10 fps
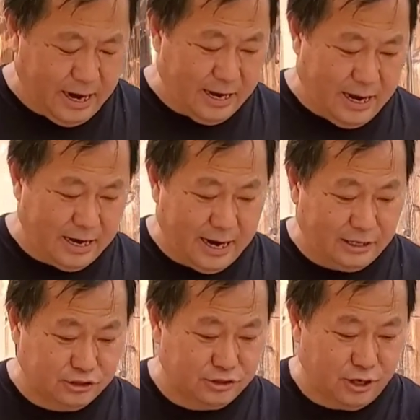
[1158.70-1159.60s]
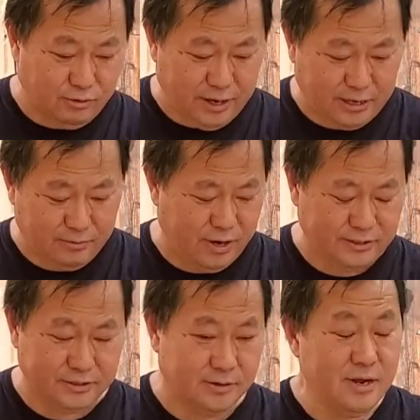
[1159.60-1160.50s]
I gotta just only have the breast.
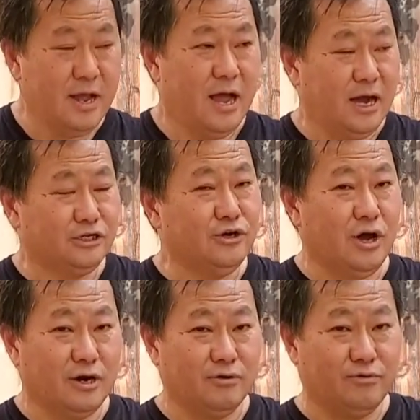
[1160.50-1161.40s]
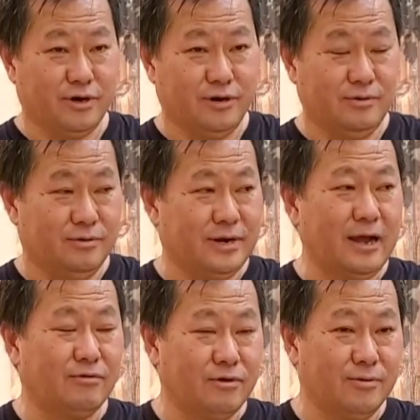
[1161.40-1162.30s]
So I'll show you how to grill, or not
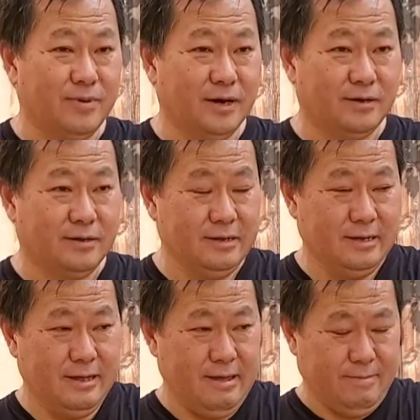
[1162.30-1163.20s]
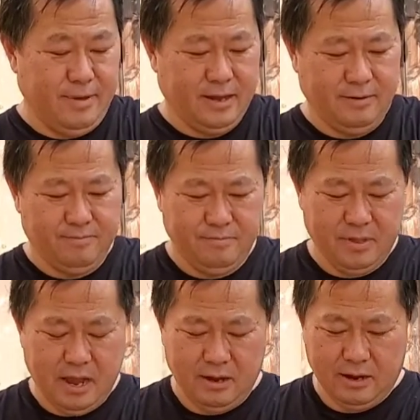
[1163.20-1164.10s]
grill, but how to make
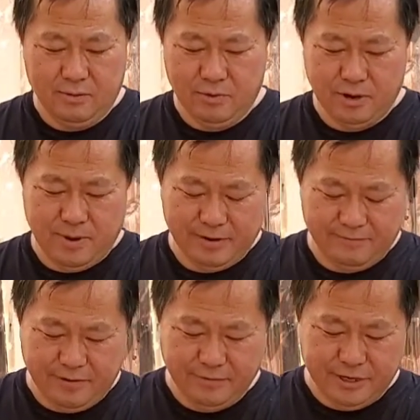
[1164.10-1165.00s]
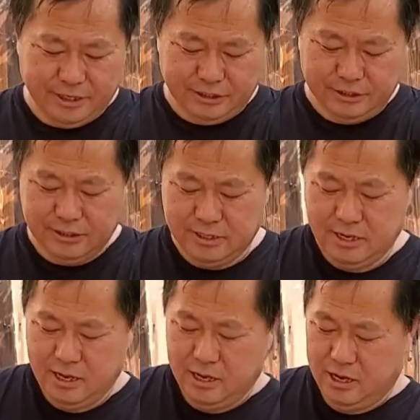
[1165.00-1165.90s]
one of my favorite dish.
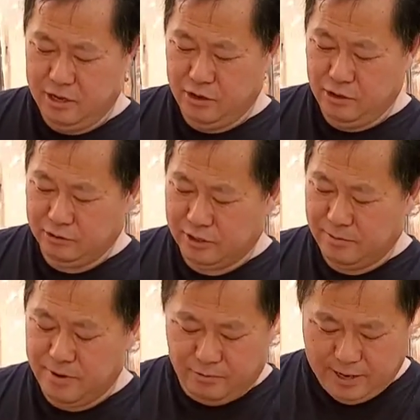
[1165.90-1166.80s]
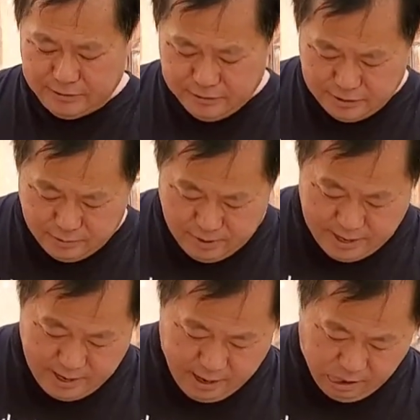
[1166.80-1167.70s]
You use a little bit of rice cooking
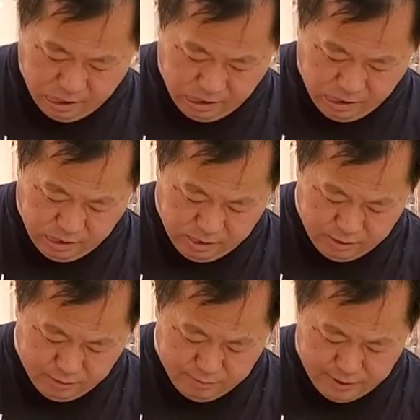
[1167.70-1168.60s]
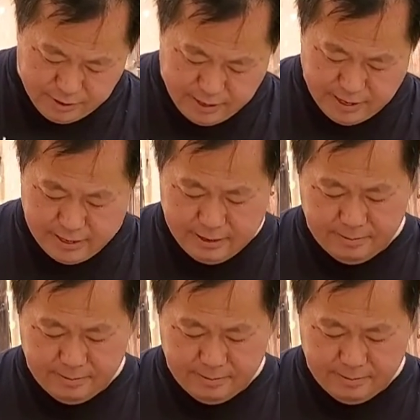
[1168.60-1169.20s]
wine to marinate it.